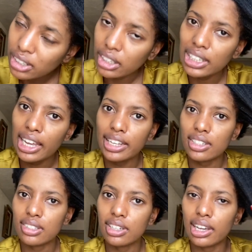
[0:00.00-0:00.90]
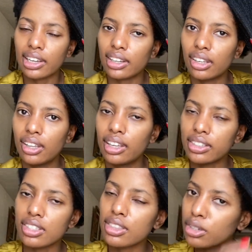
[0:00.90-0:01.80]
Not light as in like
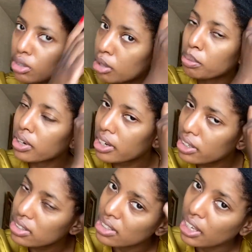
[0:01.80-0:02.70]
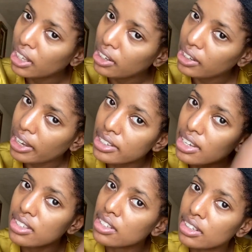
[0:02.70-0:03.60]
it's thin on products, light
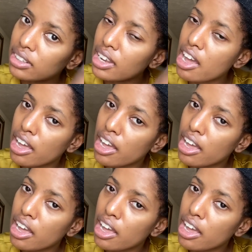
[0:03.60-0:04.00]
as in